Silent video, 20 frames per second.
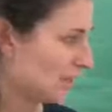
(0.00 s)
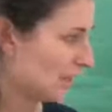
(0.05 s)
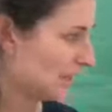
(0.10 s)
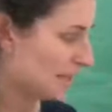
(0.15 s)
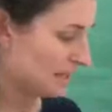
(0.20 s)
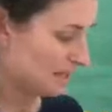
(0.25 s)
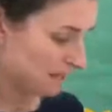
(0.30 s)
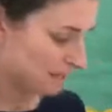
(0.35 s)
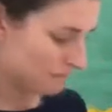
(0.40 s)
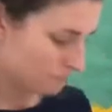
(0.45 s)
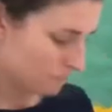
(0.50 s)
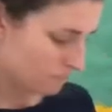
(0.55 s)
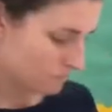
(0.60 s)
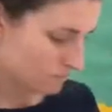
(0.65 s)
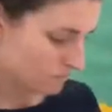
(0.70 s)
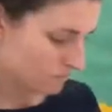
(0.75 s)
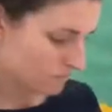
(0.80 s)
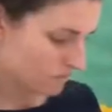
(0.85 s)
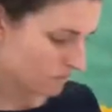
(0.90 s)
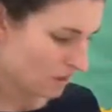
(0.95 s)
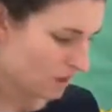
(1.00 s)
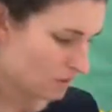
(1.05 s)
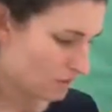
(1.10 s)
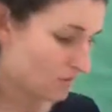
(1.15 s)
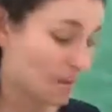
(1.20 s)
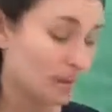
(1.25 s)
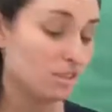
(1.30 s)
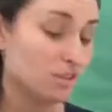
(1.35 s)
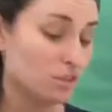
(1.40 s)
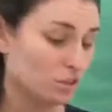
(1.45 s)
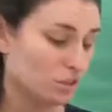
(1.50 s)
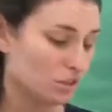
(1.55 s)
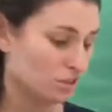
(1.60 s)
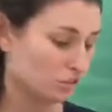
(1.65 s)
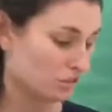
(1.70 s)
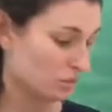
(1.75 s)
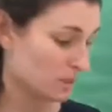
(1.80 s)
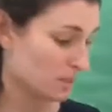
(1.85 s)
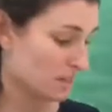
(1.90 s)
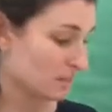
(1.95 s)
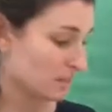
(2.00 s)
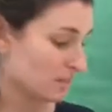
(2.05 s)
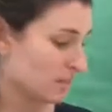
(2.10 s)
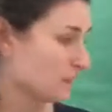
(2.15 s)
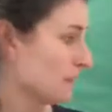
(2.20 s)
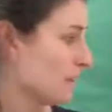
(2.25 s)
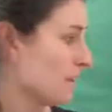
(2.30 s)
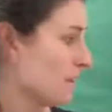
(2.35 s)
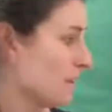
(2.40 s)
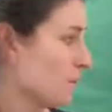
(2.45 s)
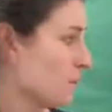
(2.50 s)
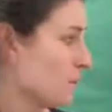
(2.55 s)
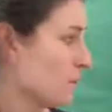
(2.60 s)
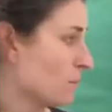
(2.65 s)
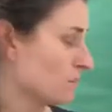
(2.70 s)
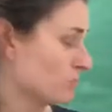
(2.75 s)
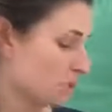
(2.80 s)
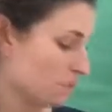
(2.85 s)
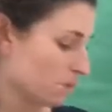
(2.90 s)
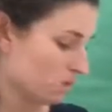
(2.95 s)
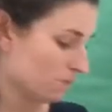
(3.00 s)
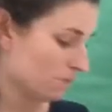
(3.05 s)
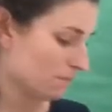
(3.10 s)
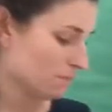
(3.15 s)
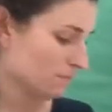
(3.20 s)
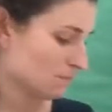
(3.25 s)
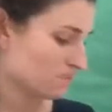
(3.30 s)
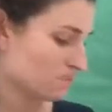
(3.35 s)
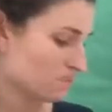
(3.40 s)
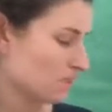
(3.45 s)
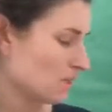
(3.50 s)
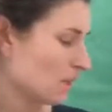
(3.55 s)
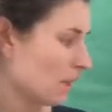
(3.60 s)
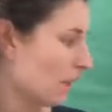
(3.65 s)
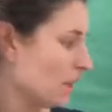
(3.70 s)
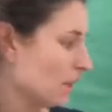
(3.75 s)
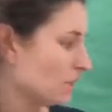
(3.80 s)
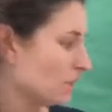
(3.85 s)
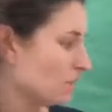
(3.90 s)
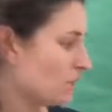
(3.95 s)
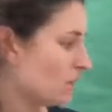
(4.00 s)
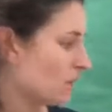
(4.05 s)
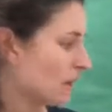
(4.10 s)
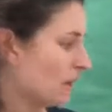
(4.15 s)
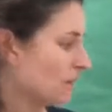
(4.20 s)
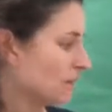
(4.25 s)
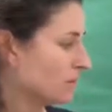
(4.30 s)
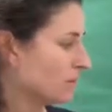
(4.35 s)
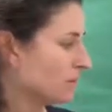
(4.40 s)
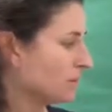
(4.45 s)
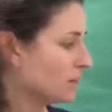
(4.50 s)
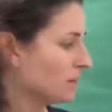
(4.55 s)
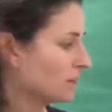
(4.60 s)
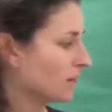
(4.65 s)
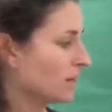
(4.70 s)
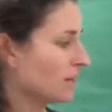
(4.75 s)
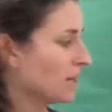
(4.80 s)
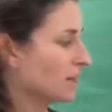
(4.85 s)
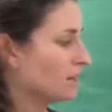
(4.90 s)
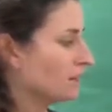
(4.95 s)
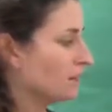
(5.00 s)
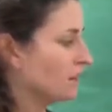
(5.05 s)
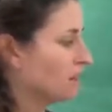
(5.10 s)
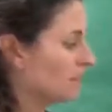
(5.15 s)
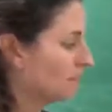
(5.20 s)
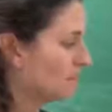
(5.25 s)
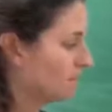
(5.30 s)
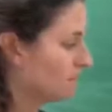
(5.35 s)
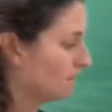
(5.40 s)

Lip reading: see, but you can use crayons if you want to. So I'm going to color,